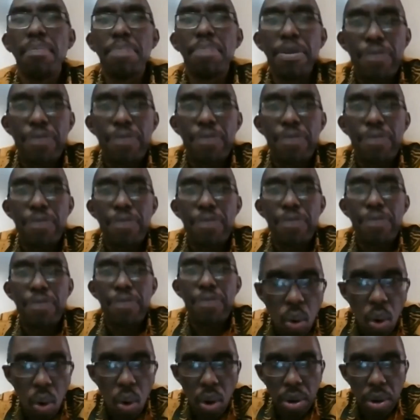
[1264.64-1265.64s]
Before I
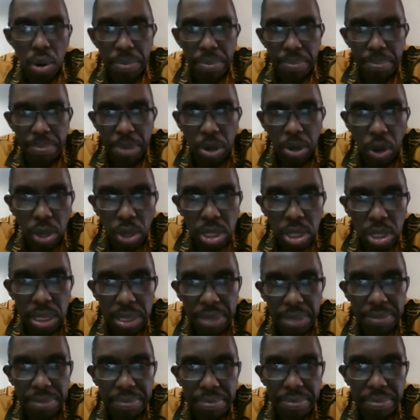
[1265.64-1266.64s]
go on, because
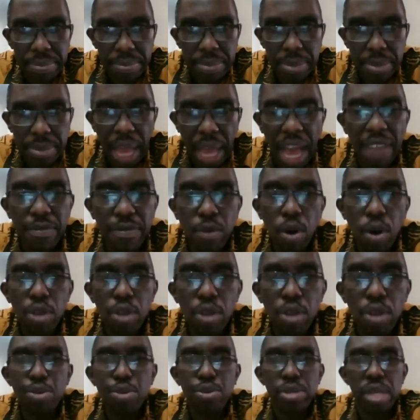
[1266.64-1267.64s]
I've gone
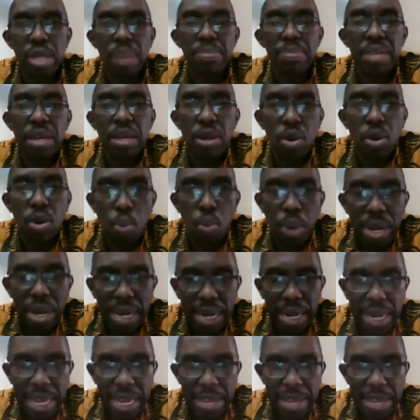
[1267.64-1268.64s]
through something
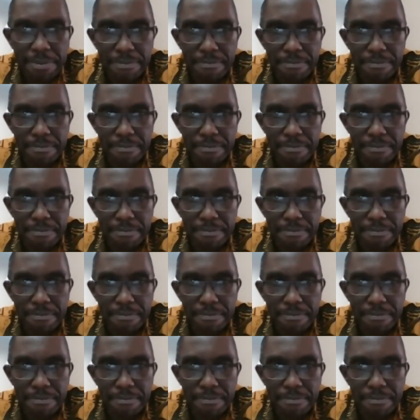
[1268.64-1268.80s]
quickly,